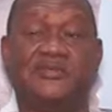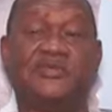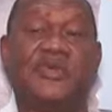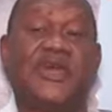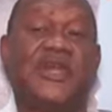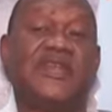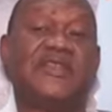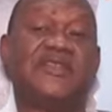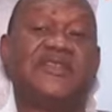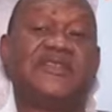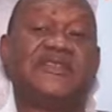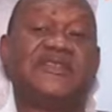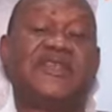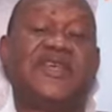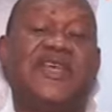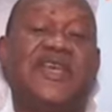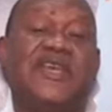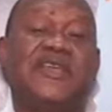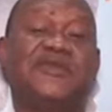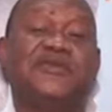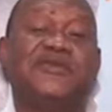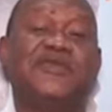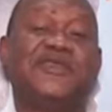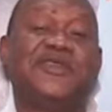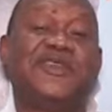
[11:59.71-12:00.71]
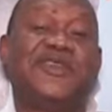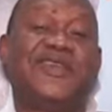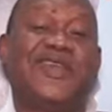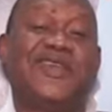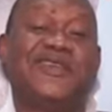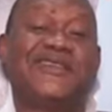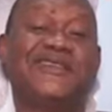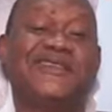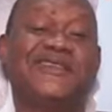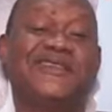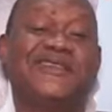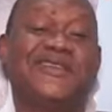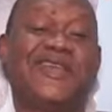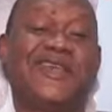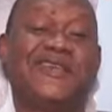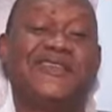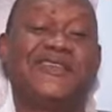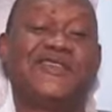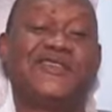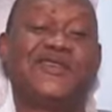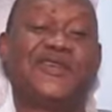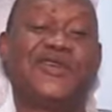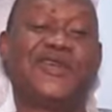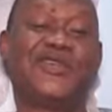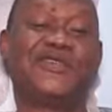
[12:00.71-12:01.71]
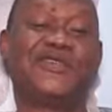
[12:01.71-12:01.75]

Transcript: by the time the test or